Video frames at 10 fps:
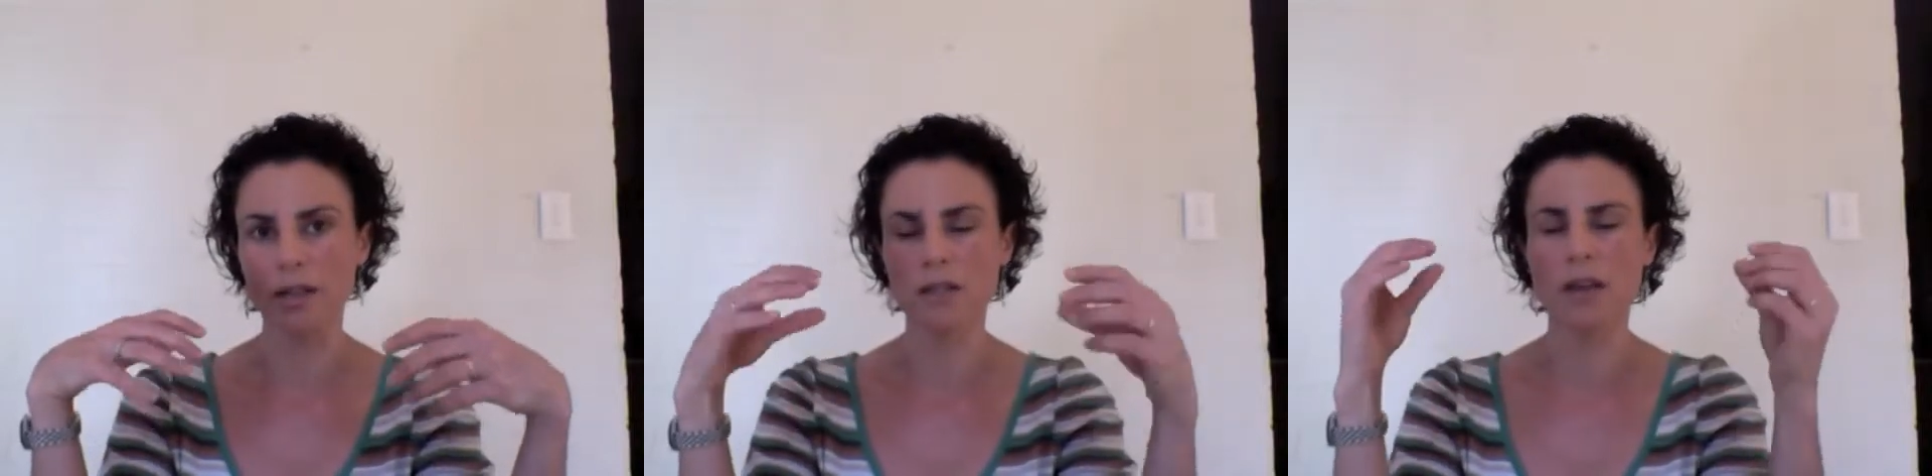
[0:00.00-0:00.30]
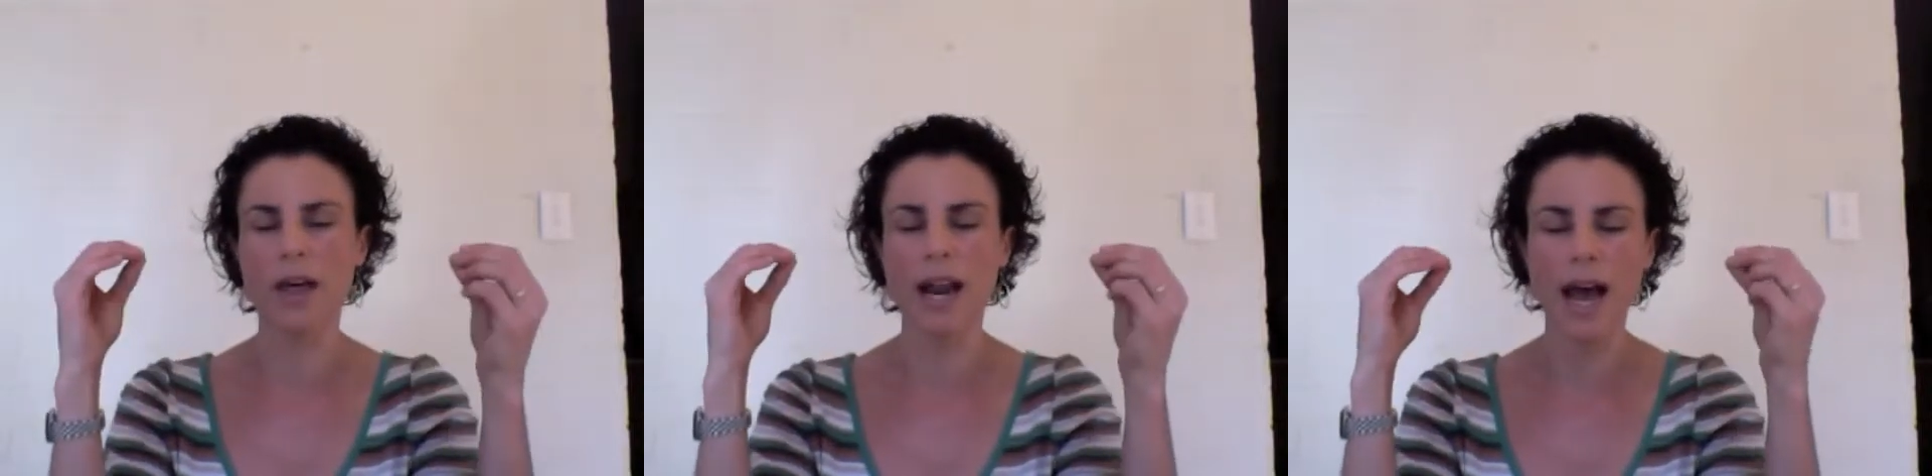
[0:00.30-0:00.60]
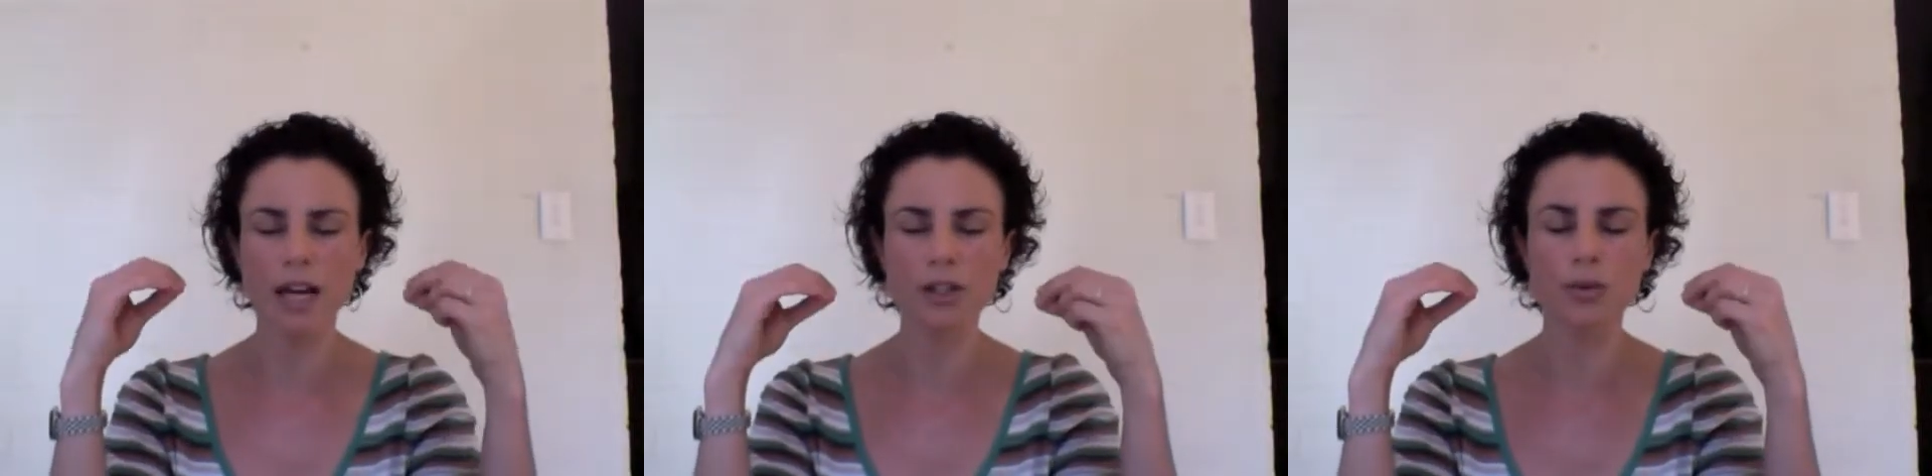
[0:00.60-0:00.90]
So that
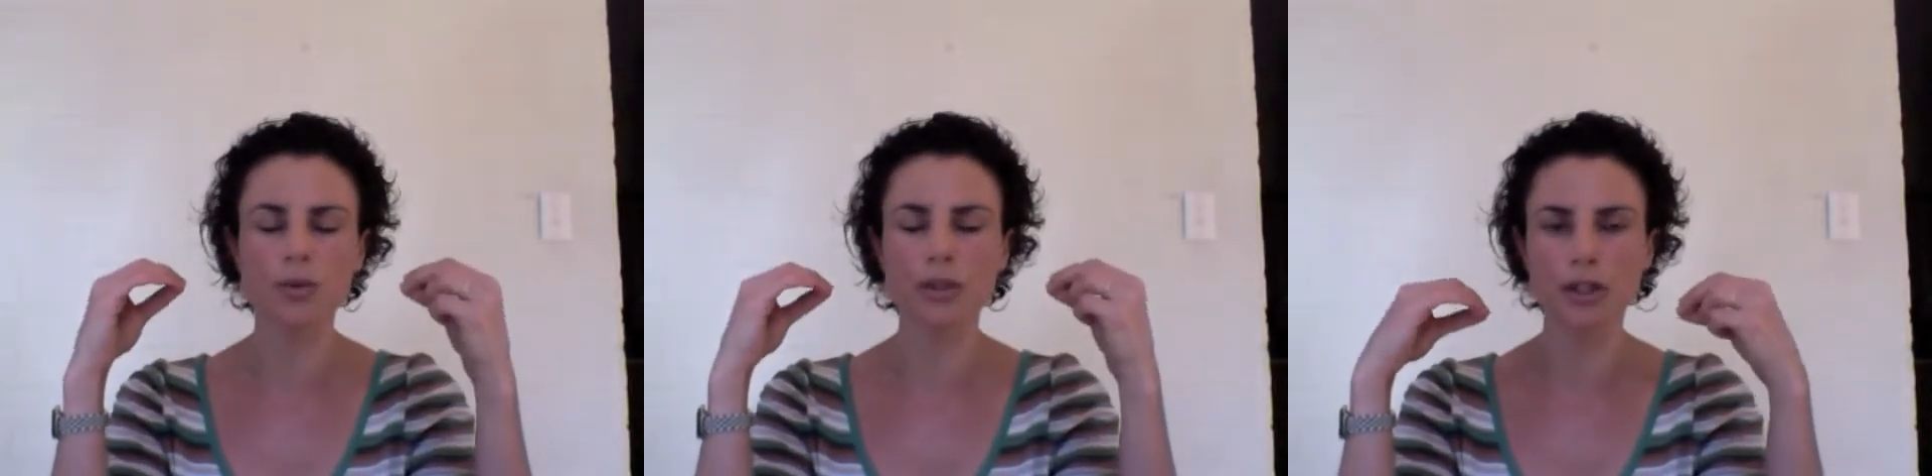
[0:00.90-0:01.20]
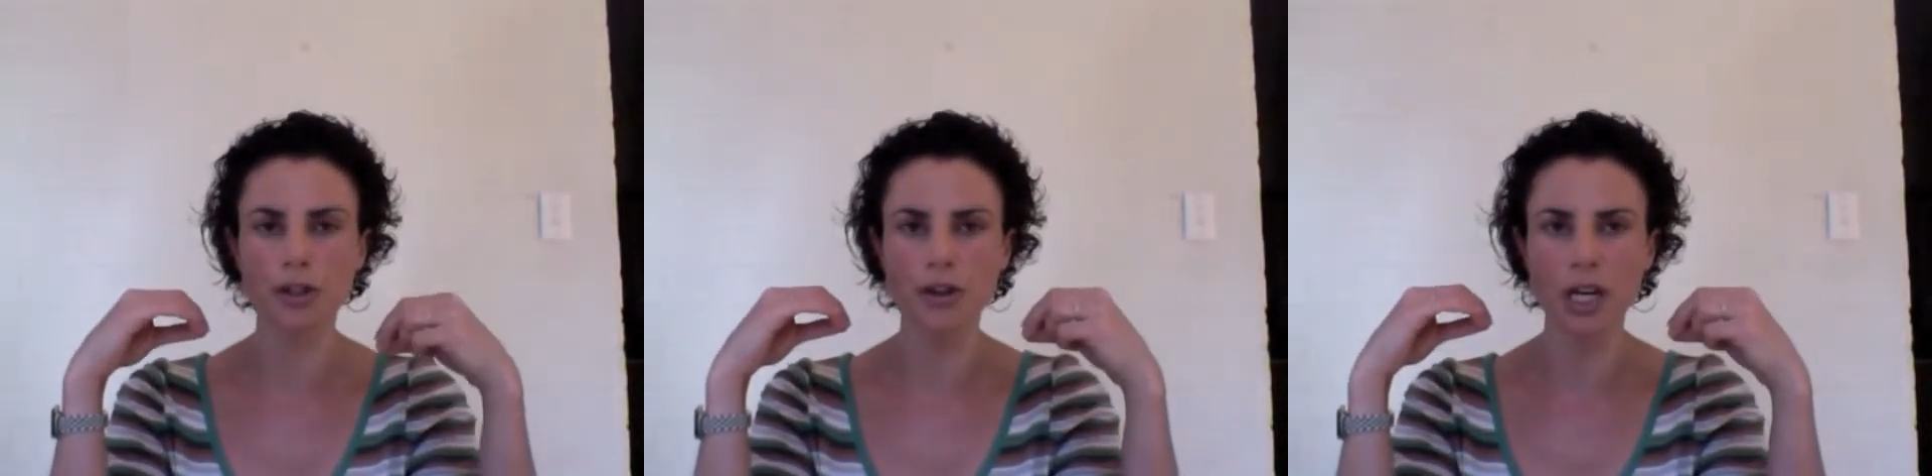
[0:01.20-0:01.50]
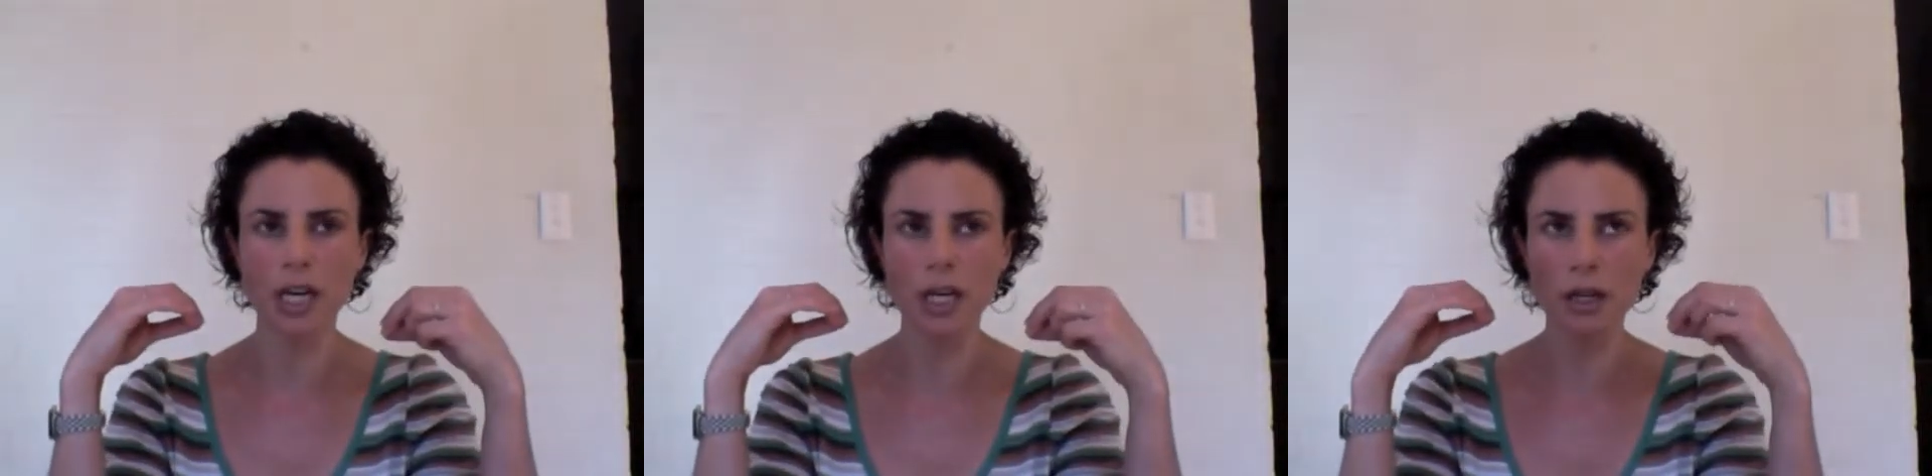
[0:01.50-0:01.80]
actual
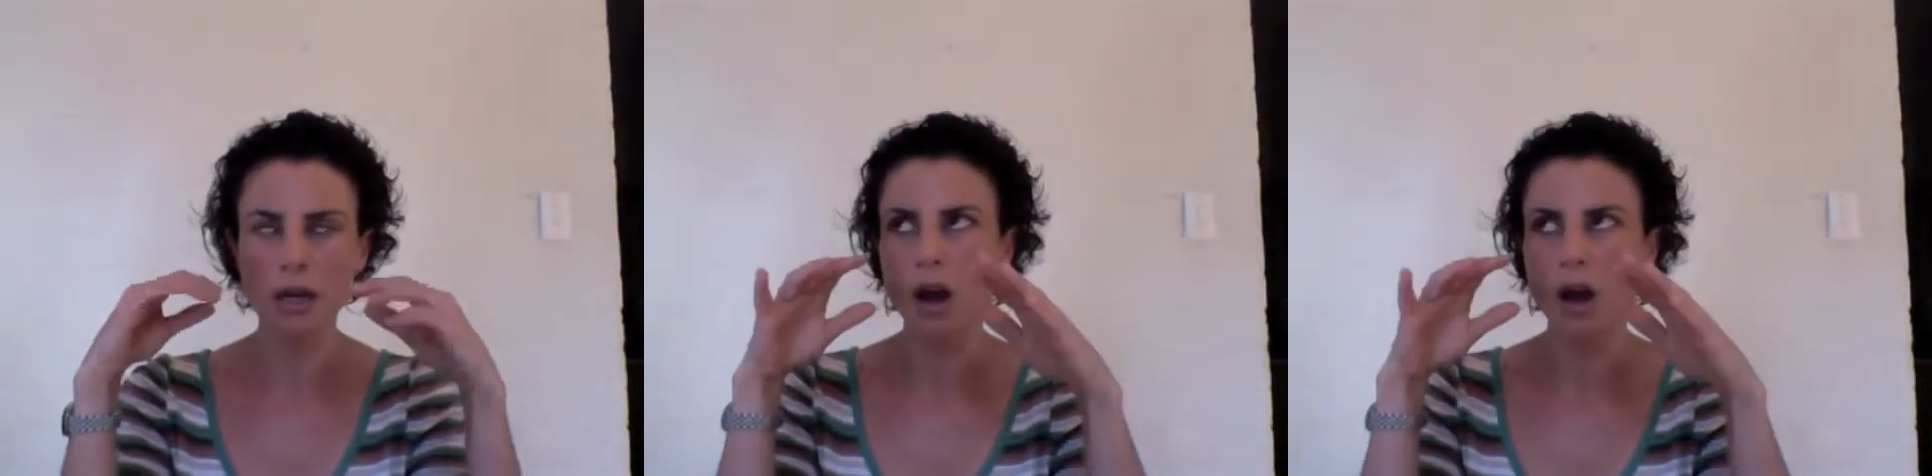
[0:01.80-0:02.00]
tuning in,